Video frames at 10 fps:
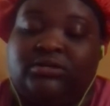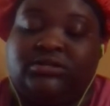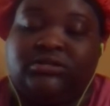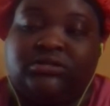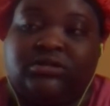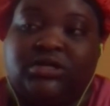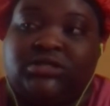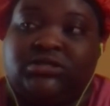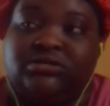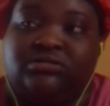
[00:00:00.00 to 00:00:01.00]
It's just
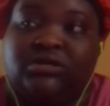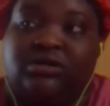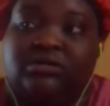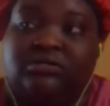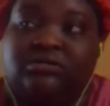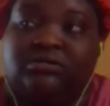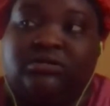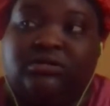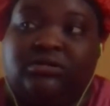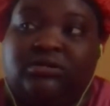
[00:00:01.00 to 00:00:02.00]
crazy, you guys.
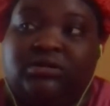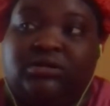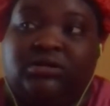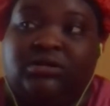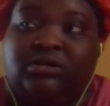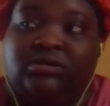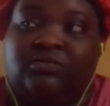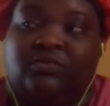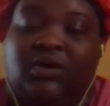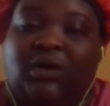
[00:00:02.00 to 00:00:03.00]

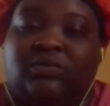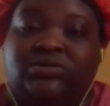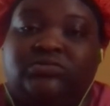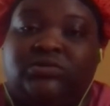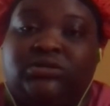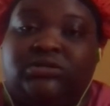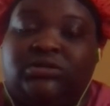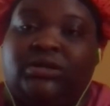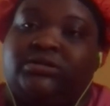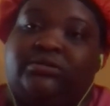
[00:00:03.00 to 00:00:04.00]
Why would you want to?
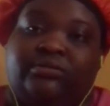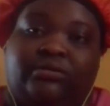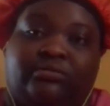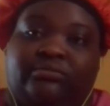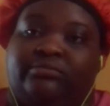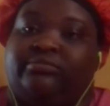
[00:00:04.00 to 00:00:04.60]
I don't know.